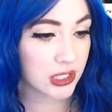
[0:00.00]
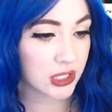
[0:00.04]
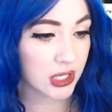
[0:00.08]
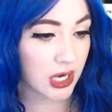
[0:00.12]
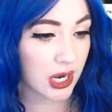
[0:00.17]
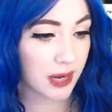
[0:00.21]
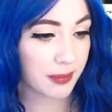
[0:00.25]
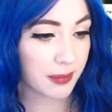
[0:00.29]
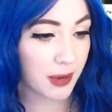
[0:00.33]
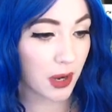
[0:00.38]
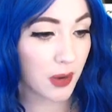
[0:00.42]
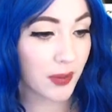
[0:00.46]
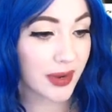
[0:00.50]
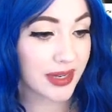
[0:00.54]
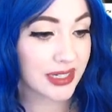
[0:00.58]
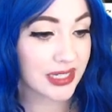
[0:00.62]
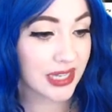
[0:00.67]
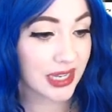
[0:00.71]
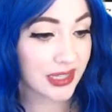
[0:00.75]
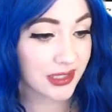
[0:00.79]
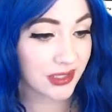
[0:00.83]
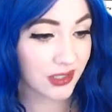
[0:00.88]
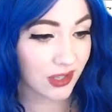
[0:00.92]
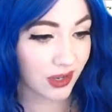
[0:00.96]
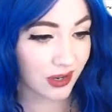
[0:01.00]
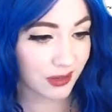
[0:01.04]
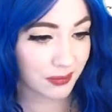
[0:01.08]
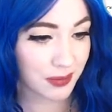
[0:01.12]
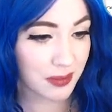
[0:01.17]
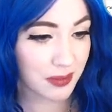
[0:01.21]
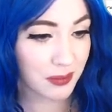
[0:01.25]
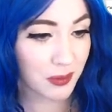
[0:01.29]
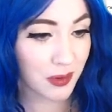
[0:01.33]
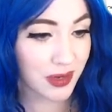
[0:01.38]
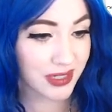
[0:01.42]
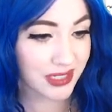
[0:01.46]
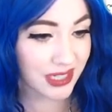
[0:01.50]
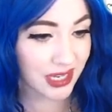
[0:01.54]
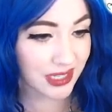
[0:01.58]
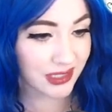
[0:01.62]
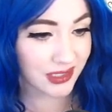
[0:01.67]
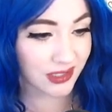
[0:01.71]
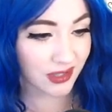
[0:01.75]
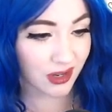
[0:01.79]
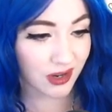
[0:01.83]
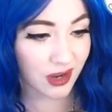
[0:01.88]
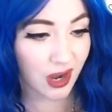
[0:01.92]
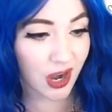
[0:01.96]
oh wait, 10 song. People want 10
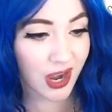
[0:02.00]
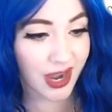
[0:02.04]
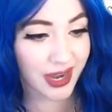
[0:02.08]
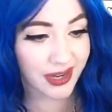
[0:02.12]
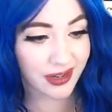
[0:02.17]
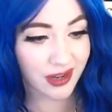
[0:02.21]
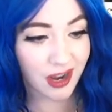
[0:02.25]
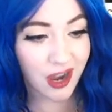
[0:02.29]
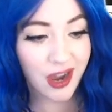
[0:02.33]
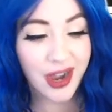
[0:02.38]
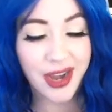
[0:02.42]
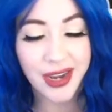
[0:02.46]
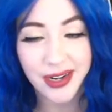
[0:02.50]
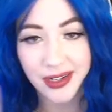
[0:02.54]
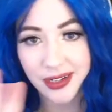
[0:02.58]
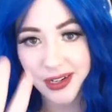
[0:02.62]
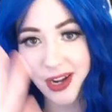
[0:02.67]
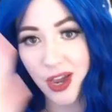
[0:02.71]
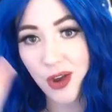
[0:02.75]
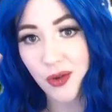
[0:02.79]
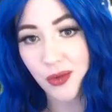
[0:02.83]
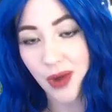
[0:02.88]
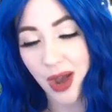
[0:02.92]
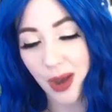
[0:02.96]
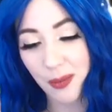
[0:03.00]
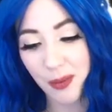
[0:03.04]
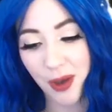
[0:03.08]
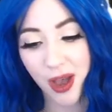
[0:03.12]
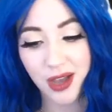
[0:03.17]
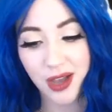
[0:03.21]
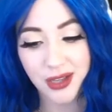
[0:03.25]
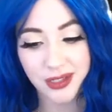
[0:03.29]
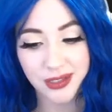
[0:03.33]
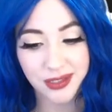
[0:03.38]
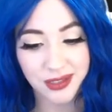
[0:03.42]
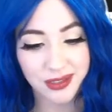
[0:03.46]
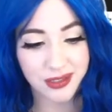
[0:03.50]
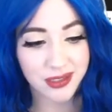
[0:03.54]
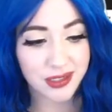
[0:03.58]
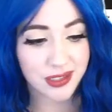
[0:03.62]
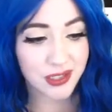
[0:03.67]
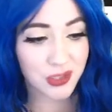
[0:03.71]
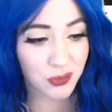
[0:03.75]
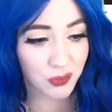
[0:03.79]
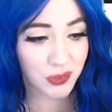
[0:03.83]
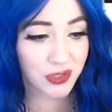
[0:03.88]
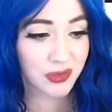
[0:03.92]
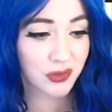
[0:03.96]
song. All right. No, I'll pause.
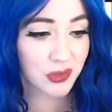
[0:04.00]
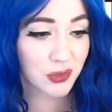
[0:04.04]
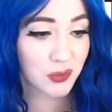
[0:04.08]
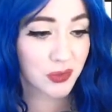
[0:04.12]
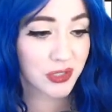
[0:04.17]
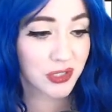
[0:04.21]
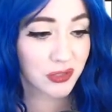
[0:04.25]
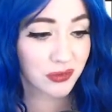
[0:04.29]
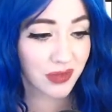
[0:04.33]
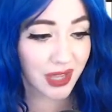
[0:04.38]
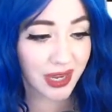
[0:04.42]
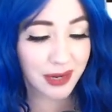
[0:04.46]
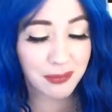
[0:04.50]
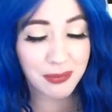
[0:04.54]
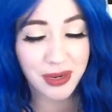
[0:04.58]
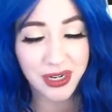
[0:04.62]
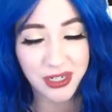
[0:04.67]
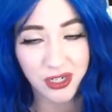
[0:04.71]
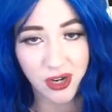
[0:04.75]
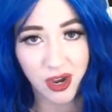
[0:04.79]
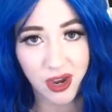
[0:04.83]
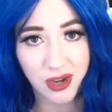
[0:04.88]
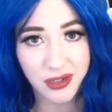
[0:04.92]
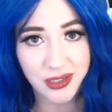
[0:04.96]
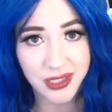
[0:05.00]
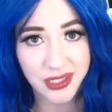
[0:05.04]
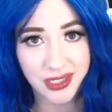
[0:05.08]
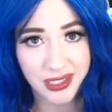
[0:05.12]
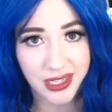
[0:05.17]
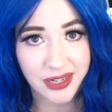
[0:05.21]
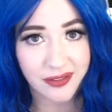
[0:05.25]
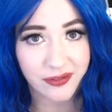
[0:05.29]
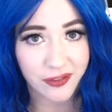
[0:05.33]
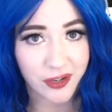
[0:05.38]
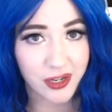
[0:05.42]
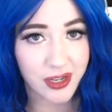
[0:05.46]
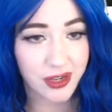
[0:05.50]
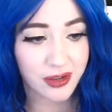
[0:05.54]
Would you like my dog to sing for you?